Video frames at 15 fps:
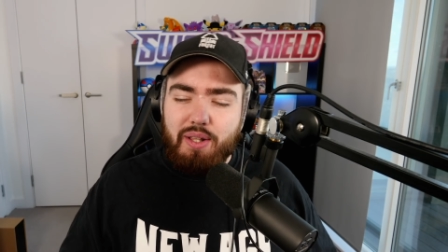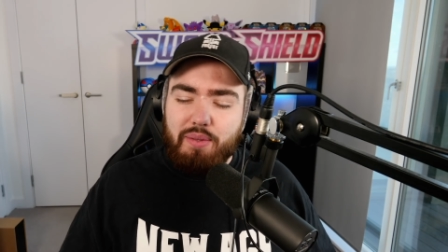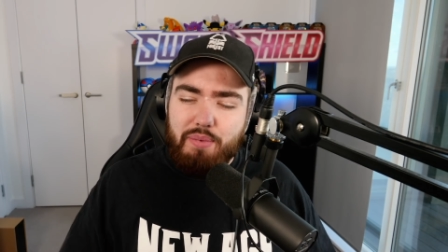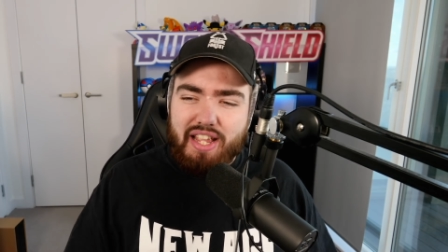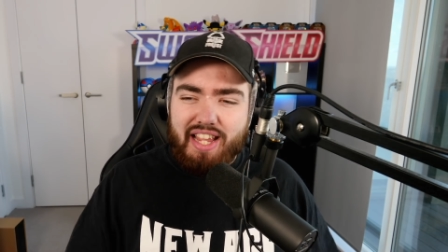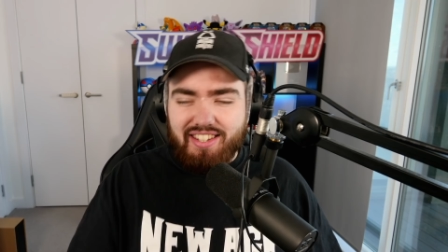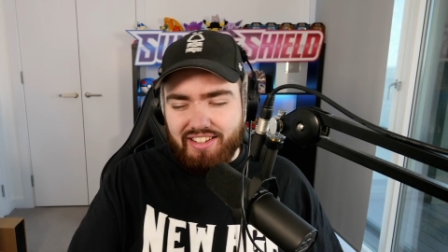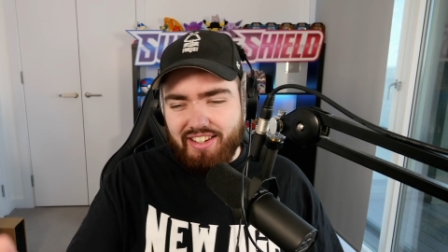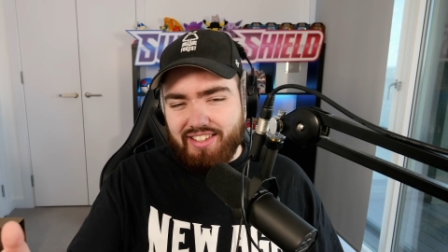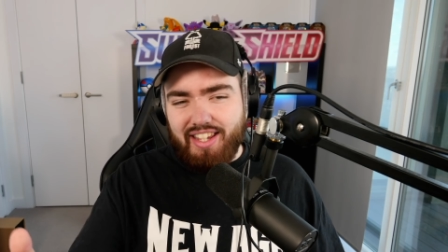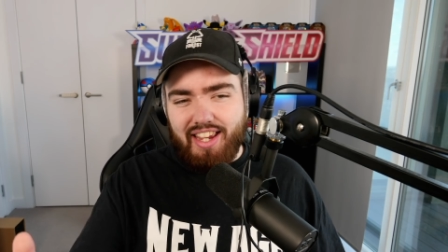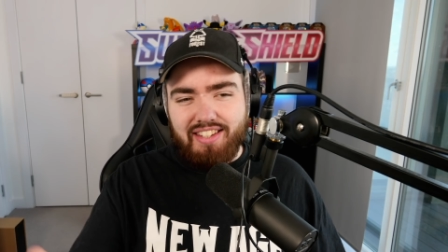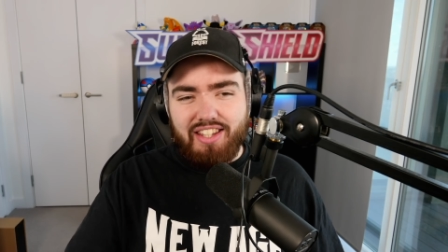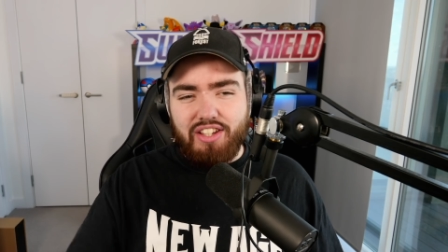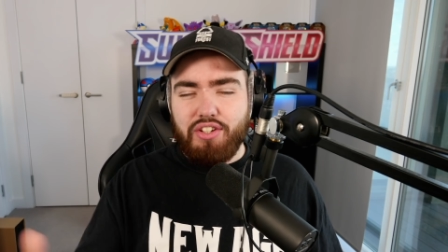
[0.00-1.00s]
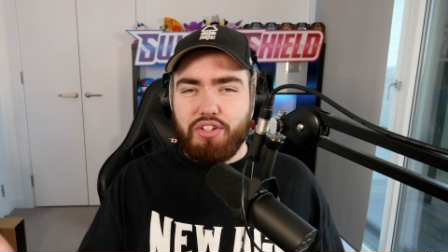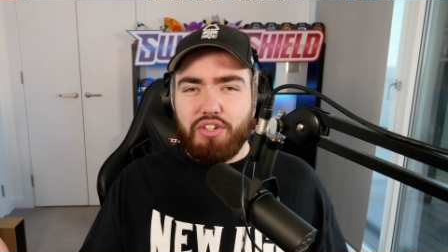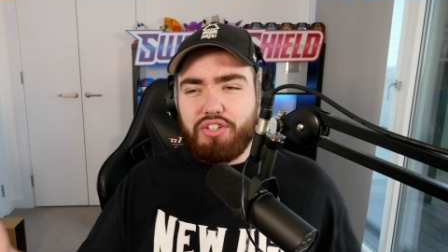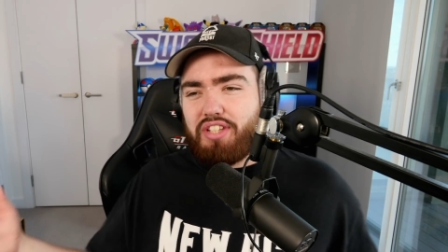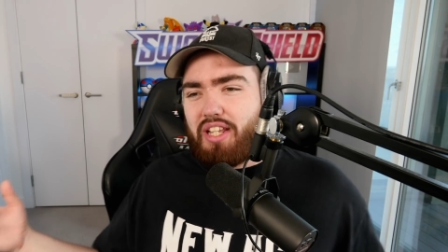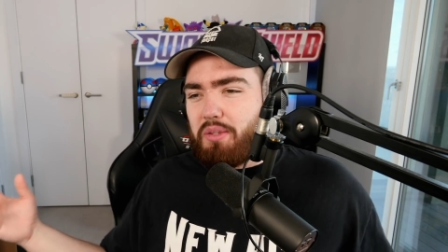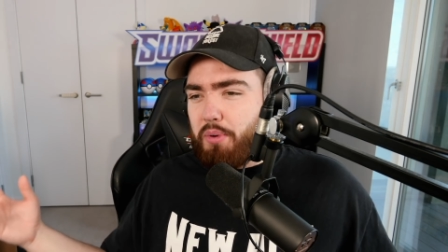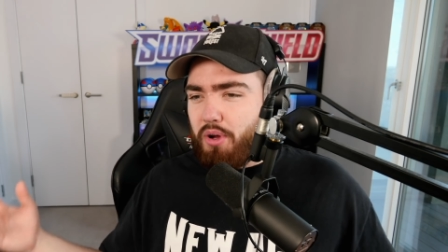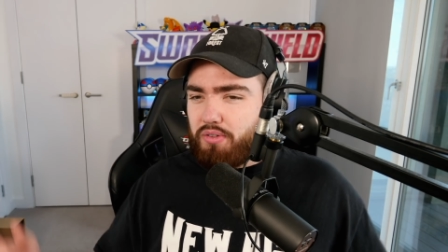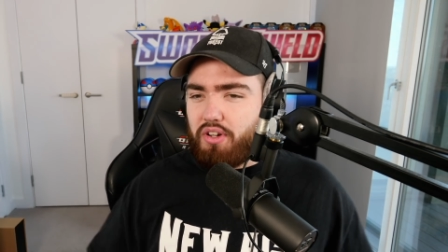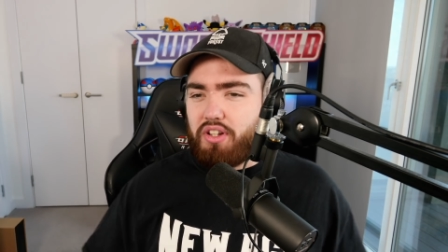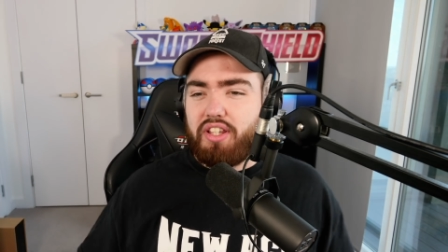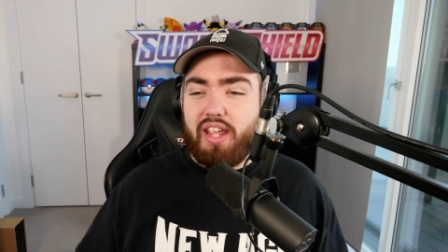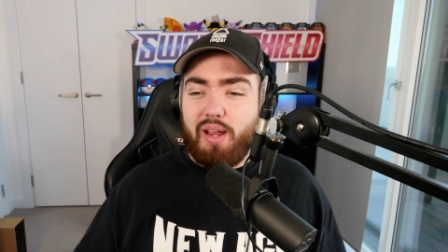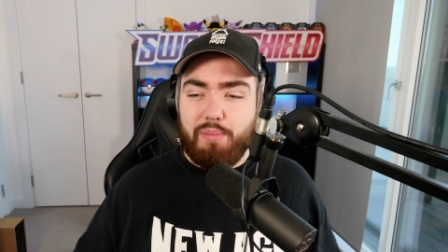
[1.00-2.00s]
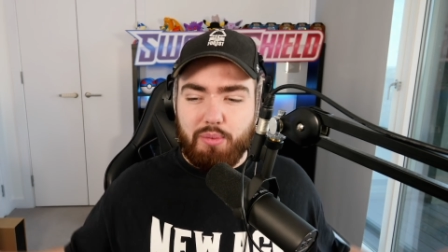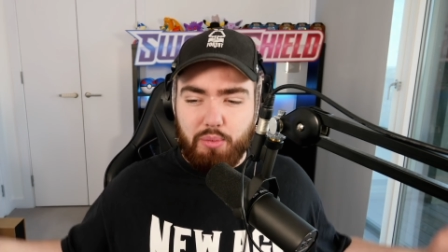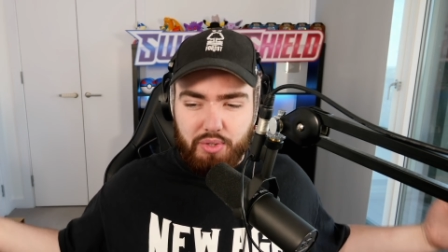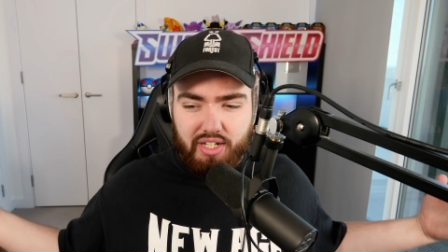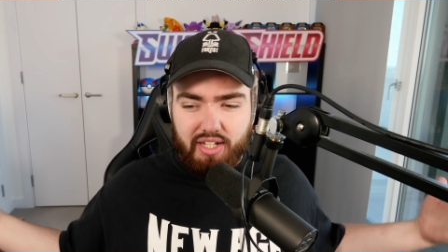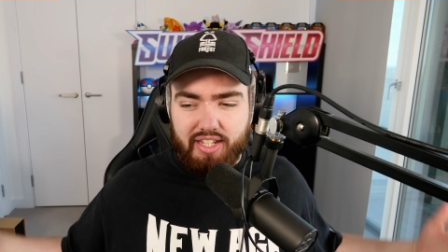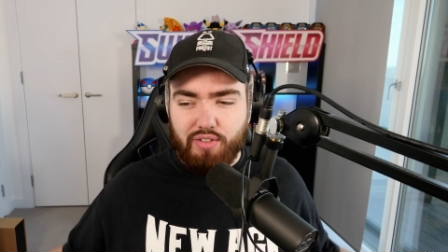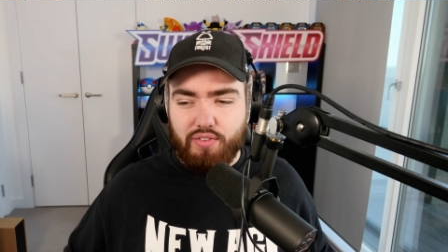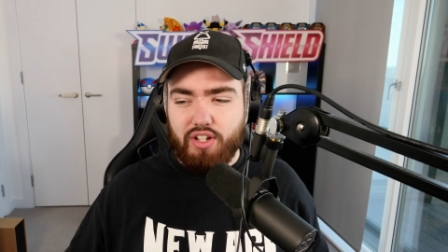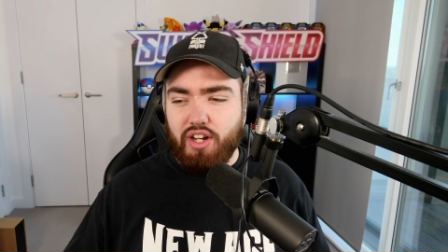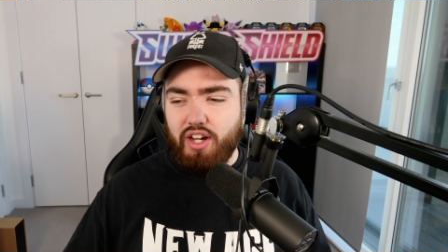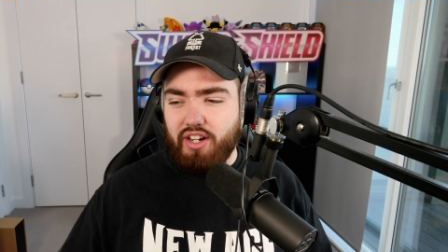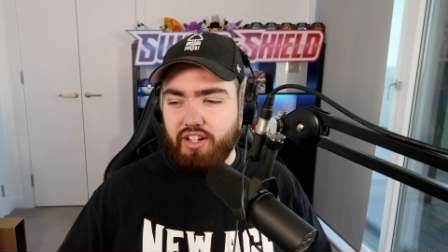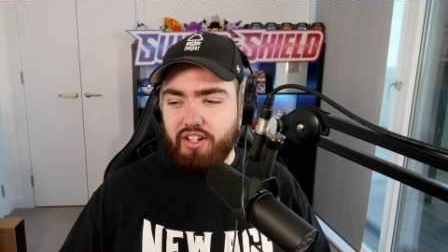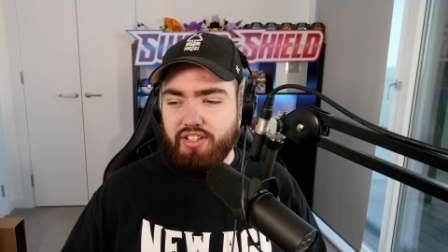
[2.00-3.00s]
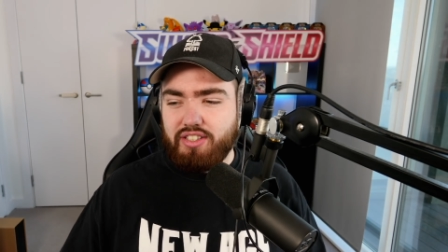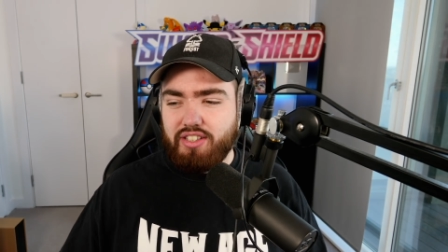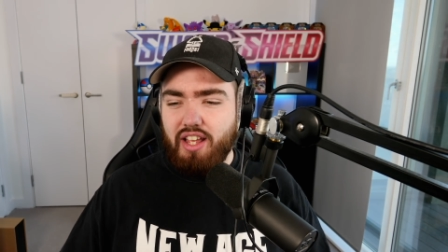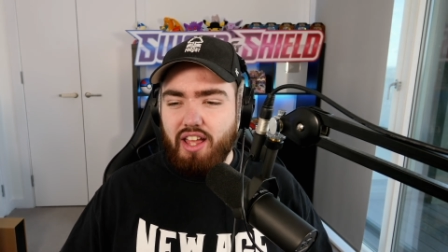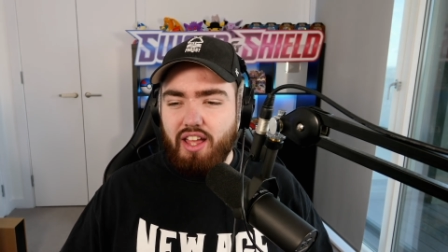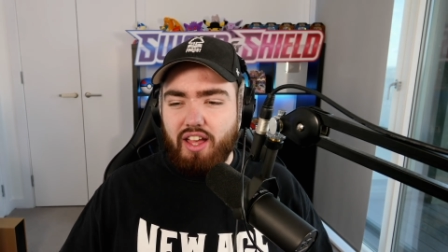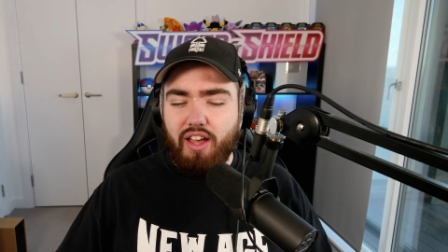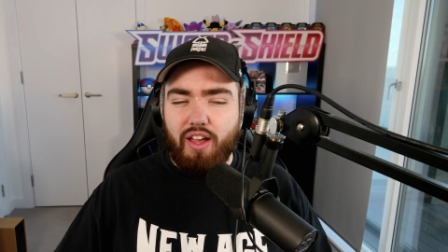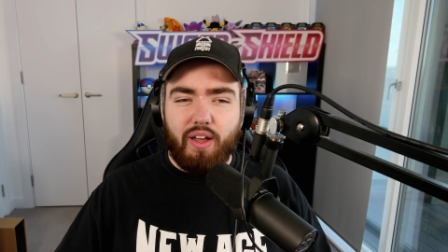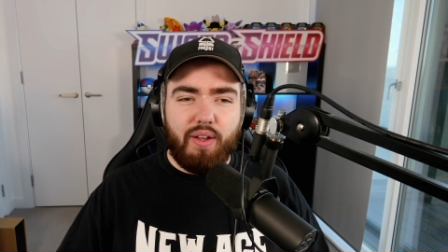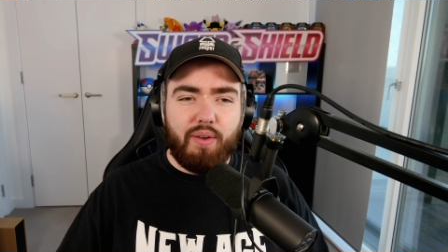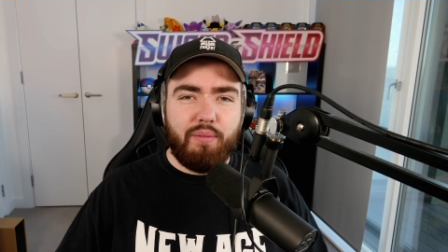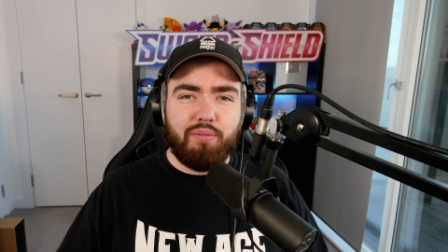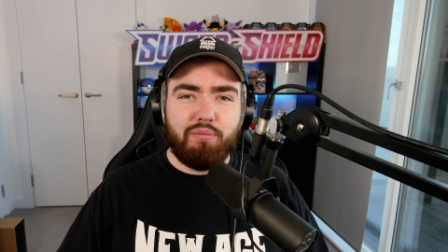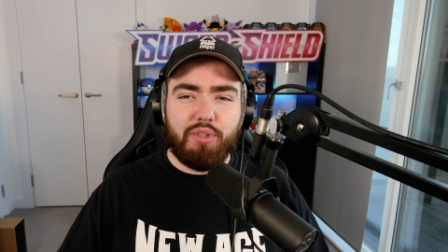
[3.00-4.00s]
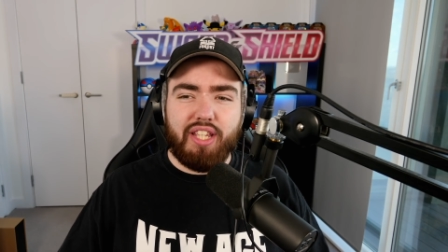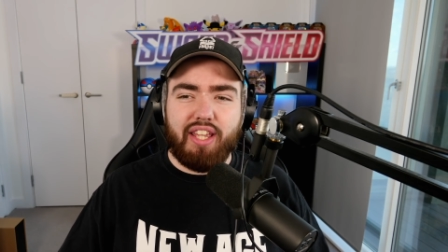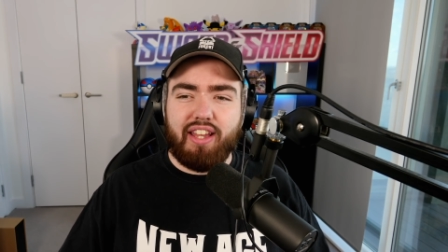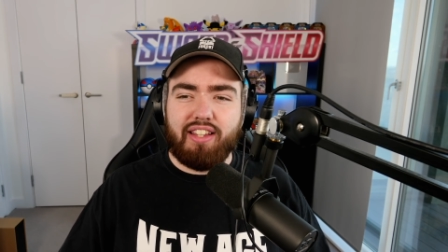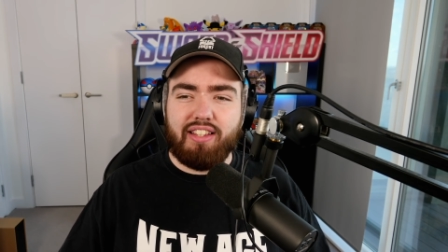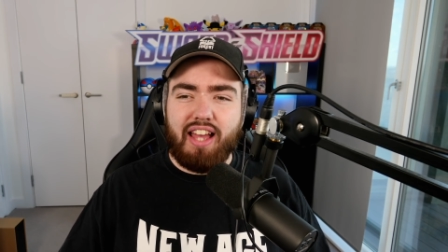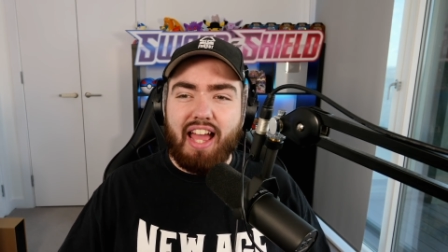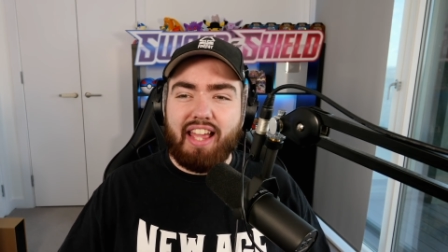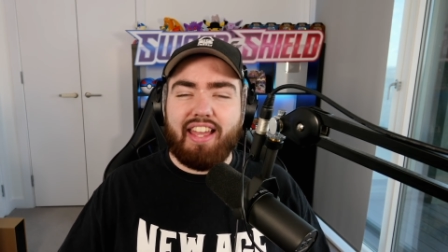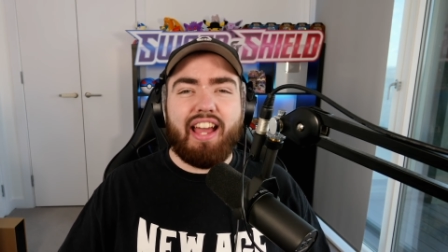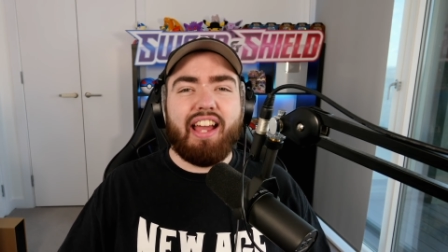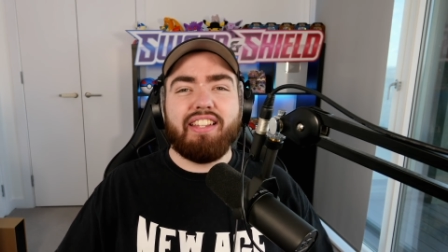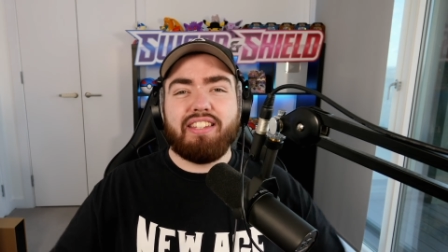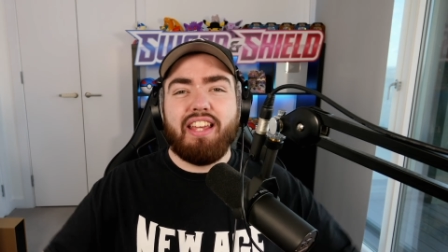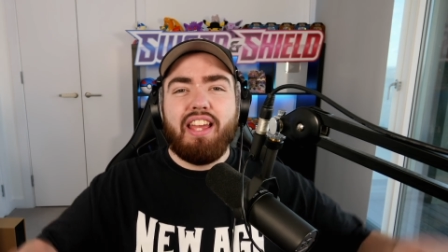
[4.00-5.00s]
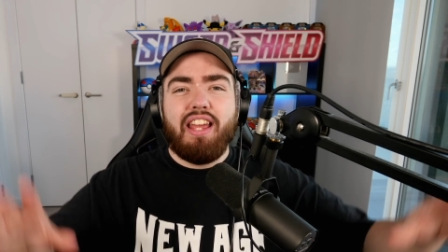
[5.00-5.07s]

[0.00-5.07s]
but I guess in this case, they could have just said the Pokemon of the Year and people would have clicked it regardless. Um, but yeah. All right, guys.